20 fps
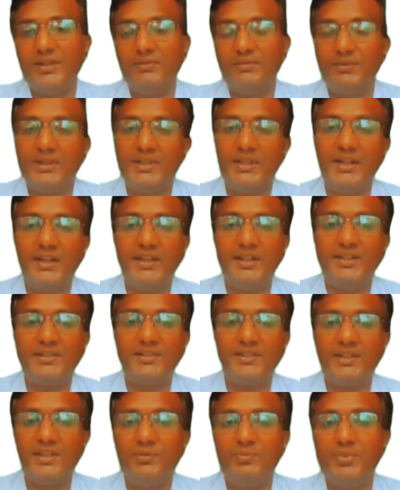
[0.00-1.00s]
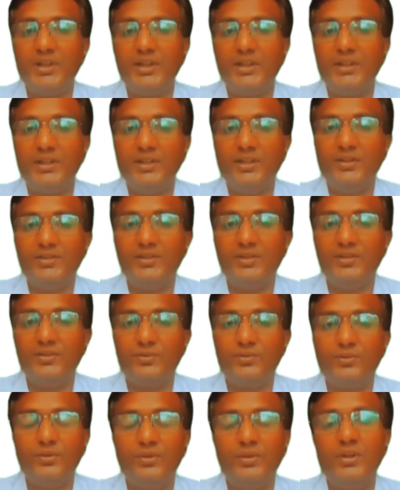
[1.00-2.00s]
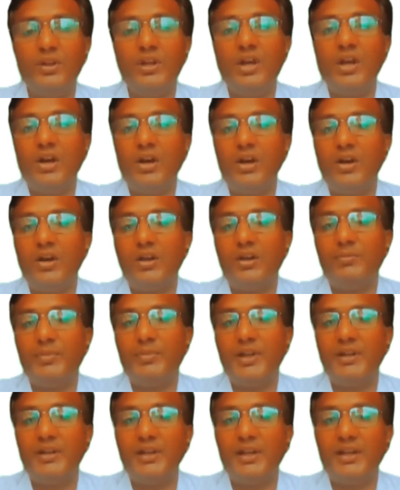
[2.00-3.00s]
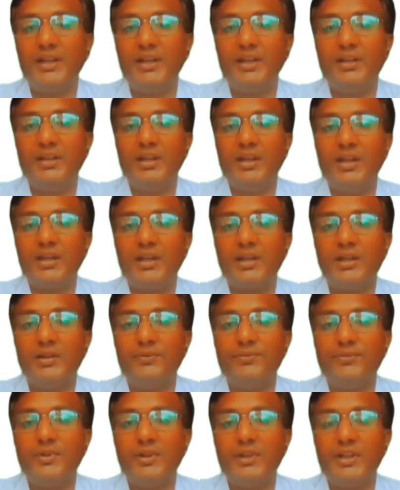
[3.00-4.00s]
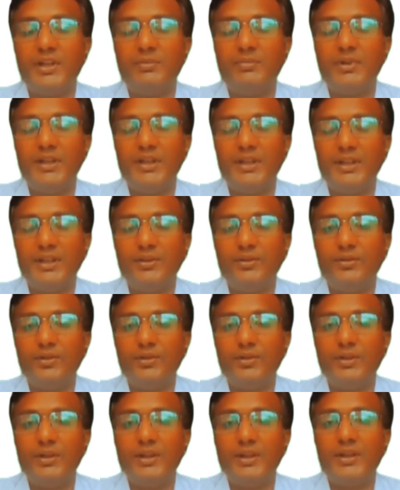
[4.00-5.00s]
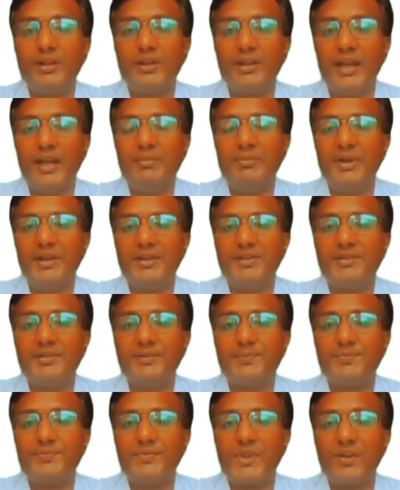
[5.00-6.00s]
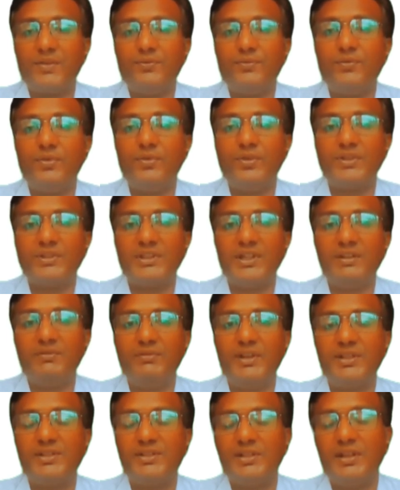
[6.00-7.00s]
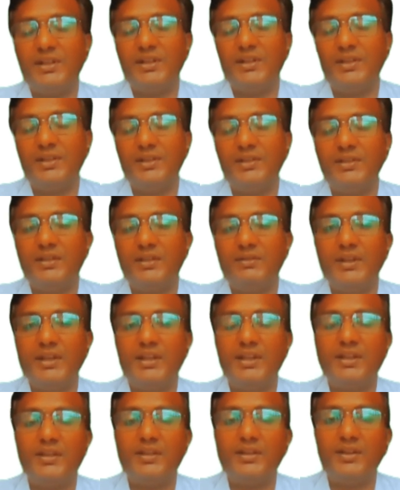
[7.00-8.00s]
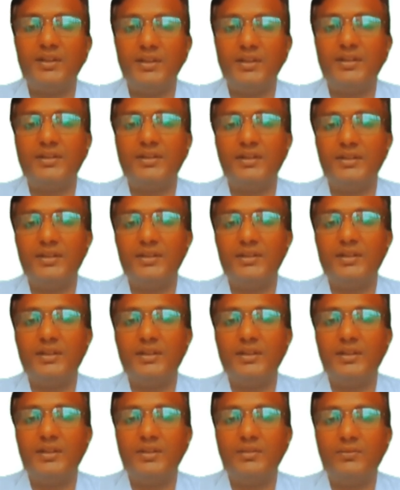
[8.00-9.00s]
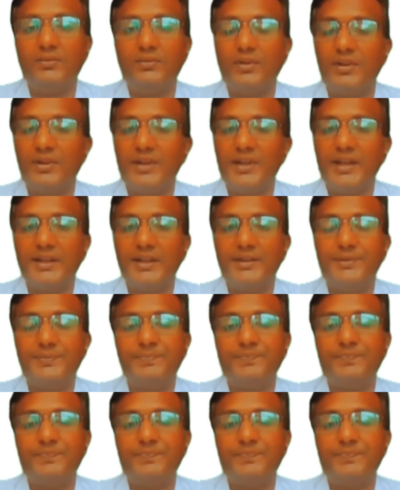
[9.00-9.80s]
Whether it's keeping engine cool or maintaining comfortable indoor climates, forced convection is a very critical for that.